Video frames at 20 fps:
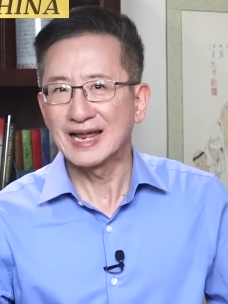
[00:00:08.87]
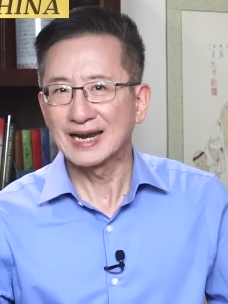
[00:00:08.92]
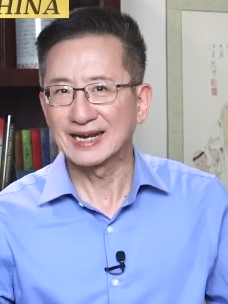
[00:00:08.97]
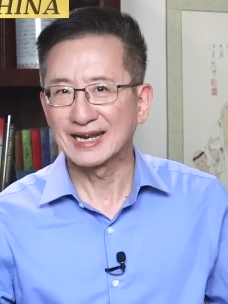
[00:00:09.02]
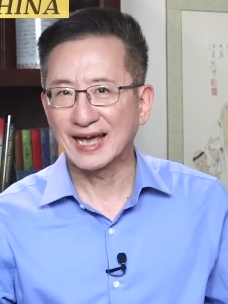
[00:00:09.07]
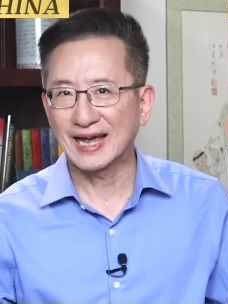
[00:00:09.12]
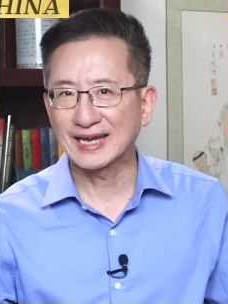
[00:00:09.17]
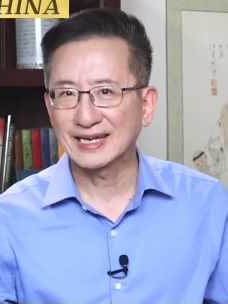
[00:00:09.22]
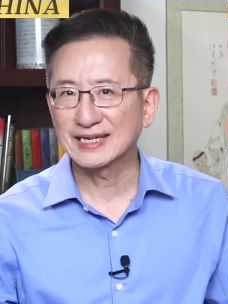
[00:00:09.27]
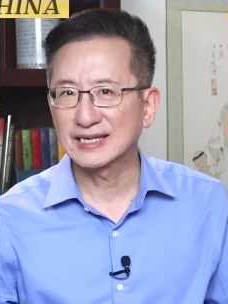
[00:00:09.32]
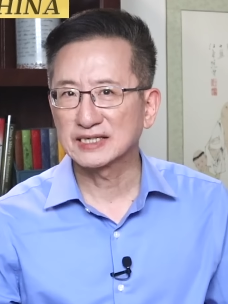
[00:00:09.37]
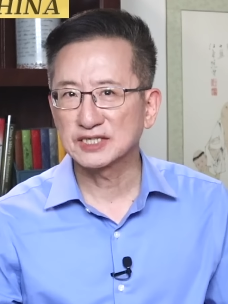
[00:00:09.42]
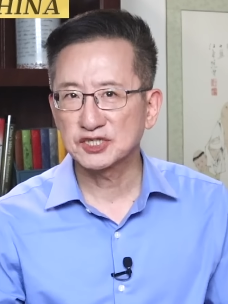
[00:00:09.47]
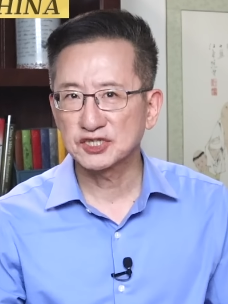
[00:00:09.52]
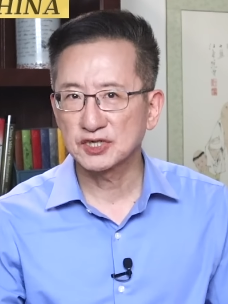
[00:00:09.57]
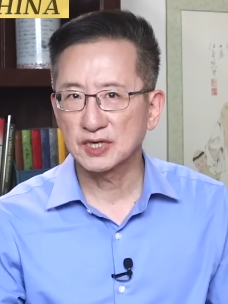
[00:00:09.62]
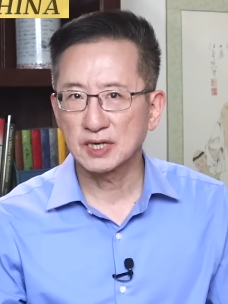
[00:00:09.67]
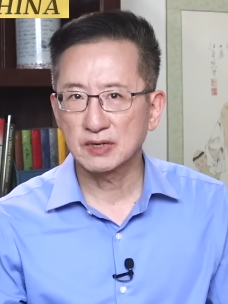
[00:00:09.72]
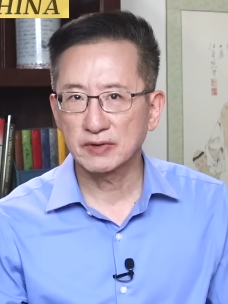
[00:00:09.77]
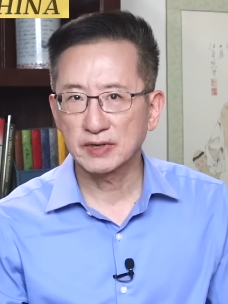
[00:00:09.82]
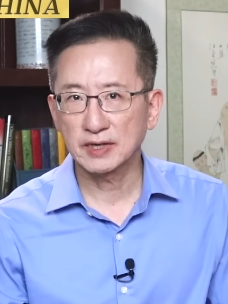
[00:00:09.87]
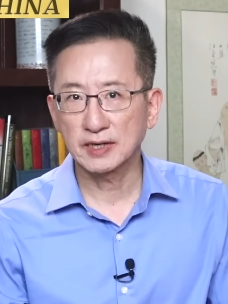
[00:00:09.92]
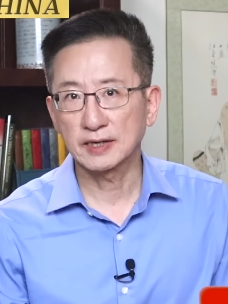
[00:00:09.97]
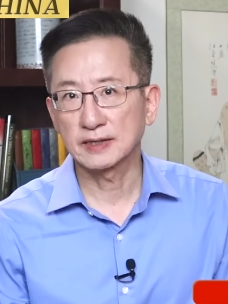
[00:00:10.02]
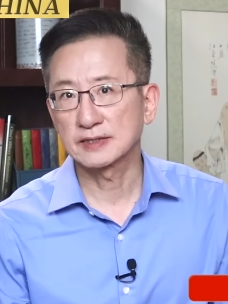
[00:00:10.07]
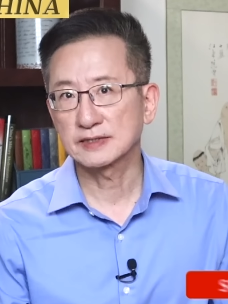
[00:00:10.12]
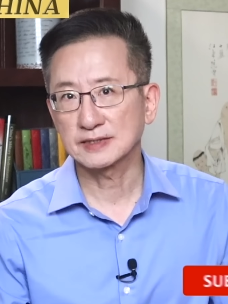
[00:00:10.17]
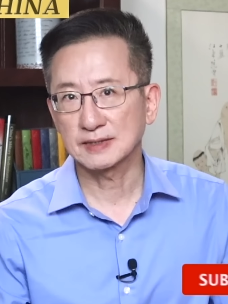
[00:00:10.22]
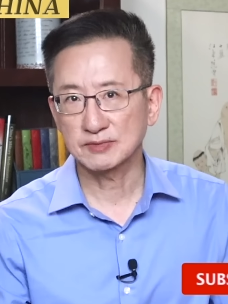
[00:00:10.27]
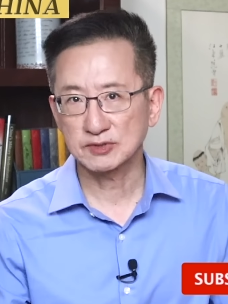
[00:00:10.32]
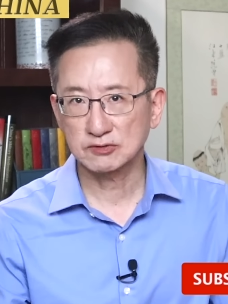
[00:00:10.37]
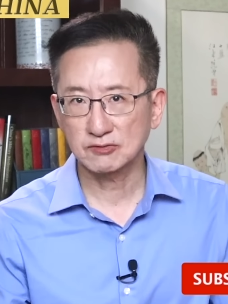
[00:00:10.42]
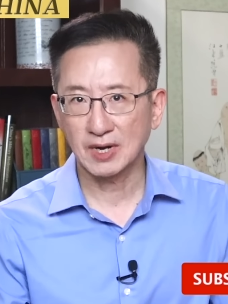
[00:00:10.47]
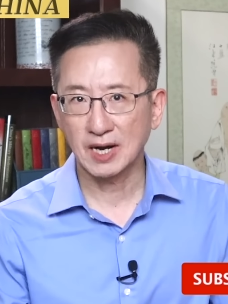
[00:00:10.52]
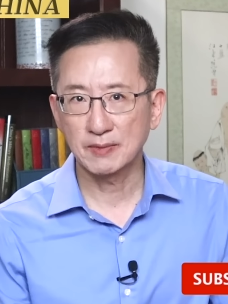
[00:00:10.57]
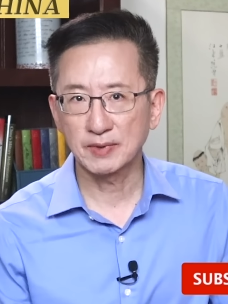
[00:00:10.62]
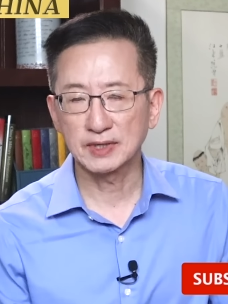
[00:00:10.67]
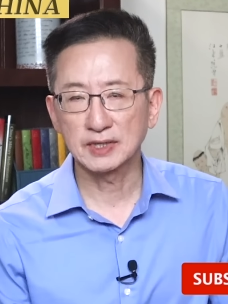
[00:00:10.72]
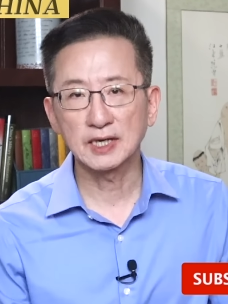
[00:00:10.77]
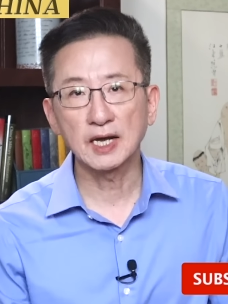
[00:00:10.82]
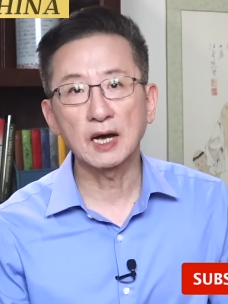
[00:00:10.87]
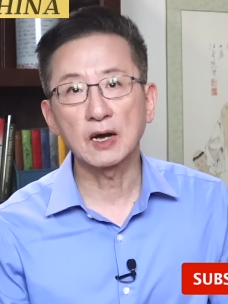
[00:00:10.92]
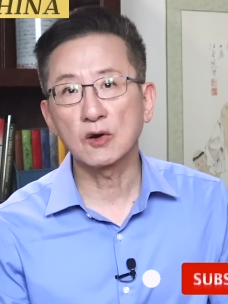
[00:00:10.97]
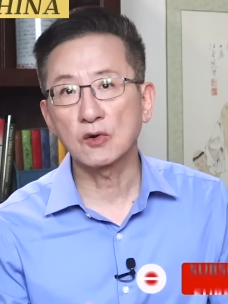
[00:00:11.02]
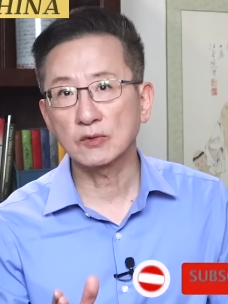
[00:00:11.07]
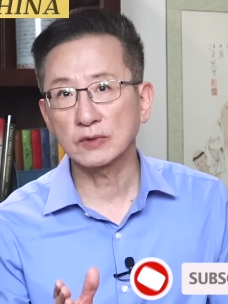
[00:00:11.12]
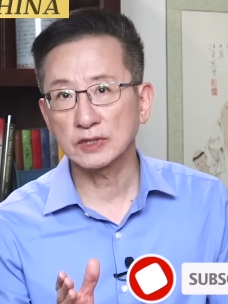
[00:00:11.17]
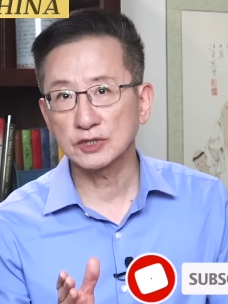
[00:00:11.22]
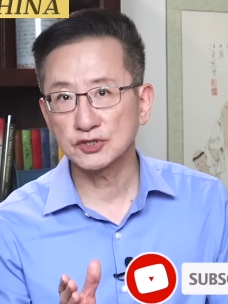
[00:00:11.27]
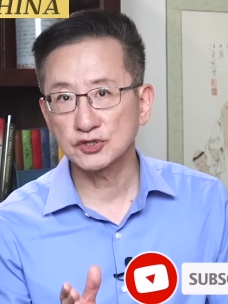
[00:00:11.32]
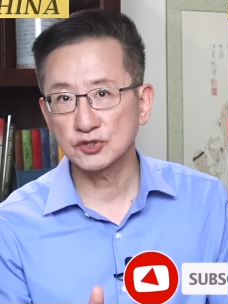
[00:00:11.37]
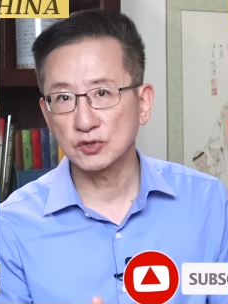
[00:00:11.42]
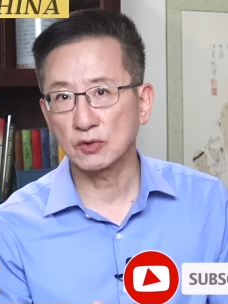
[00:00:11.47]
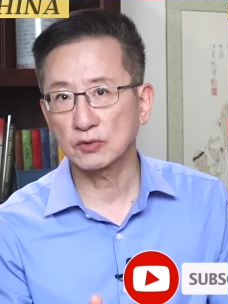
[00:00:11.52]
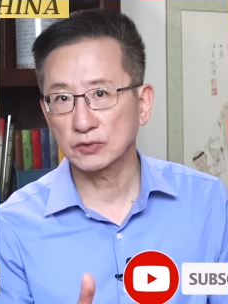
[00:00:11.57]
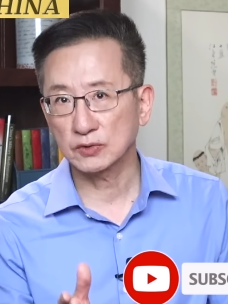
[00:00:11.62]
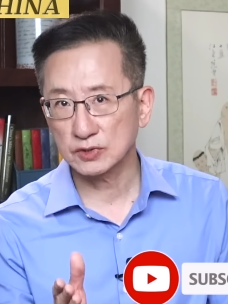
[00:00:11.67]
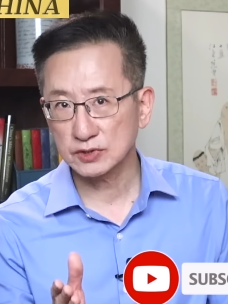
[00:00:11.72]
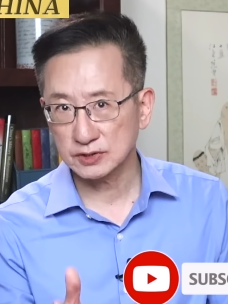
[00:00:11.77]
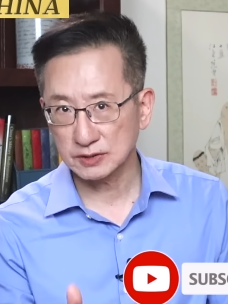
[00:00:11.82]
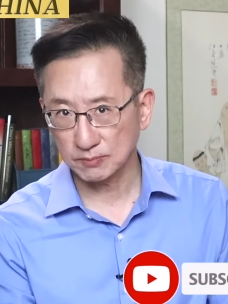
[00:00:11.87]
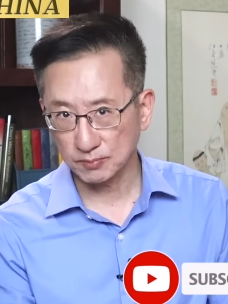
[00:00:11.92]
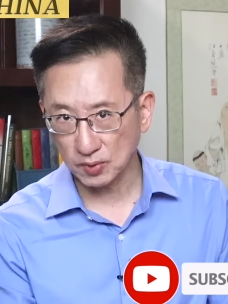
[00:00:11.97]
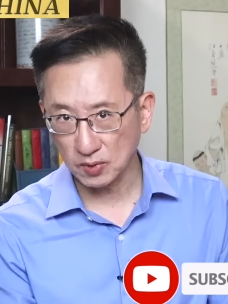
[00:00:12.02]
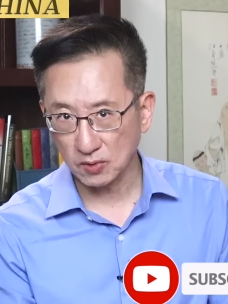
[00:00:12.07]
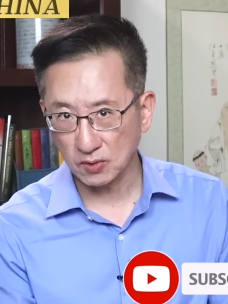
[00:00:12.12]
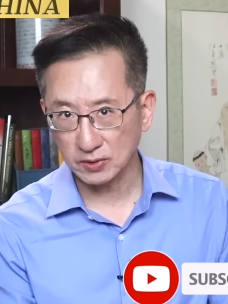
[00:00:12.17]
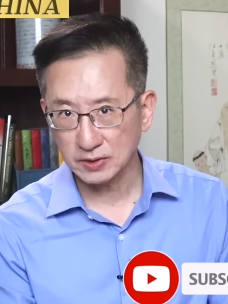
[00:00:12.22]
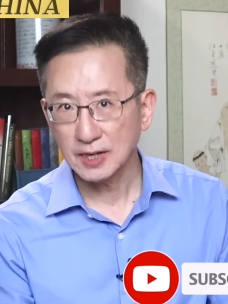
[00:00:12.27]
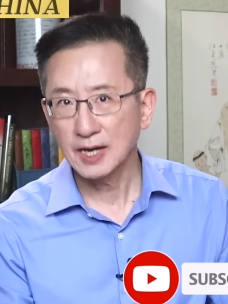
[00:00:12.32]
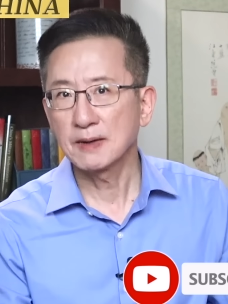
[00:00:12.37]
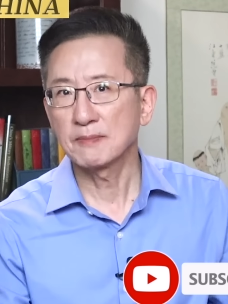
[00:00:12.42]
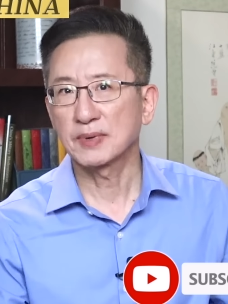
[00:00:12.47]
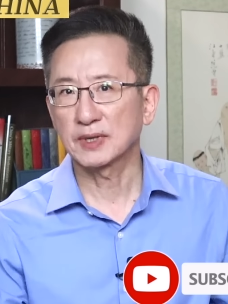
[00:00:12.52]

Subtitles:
Liking, sharing, and subscribing not only show your support,